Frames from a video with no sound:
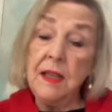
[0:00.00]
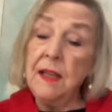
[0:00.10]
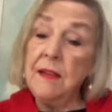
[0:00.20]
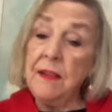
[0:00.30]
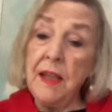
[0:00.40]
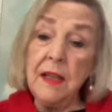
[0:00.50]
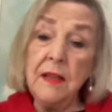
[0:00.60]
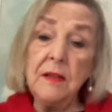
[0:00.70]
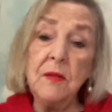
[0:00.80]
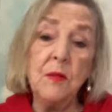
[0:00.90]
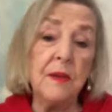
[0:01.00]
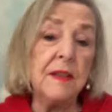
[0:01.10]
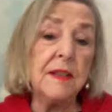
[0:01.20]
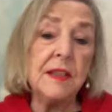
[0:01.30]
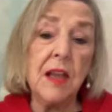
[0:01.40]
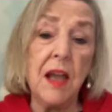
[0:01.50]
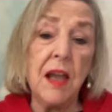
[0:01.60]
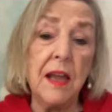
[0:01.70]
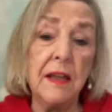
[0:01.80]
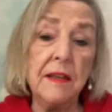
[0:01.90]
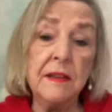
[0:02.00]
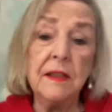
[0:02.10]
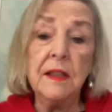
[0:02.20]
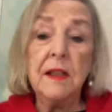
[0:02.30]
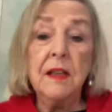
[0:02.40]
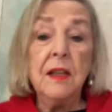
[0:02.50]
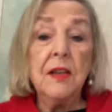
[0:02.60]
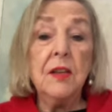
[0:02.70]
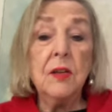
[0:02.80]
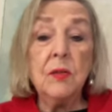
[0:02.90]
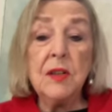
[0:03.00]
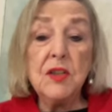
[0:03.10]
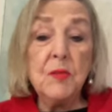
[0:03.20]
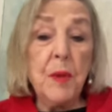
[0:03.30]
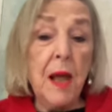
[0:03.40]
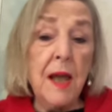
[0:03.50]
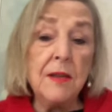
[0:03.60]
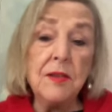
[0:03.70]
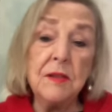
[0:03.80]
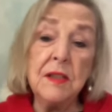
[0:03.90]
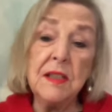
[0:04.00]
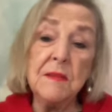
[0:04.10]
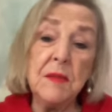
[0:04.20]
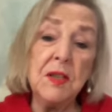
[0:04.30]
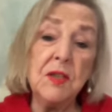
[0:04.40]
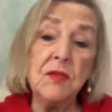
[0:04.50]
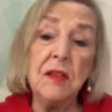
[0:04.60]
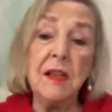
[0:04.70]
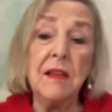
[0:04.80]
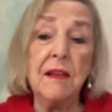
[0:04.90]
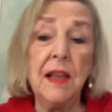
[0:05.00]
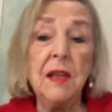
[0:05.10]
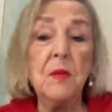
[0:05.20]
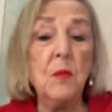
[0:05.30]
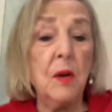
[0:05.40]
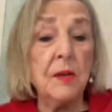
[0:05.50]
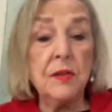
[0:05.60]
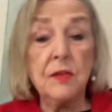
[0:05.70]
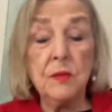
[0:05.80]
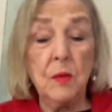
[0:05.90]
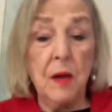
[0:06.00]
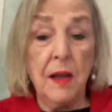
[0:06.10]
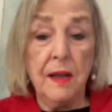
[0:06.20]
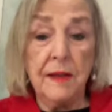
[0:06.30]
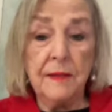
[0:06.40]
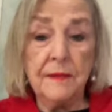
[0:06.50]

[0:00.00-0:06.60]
And then, with a sigh, the Grinch pondered this mystery and then wondered why.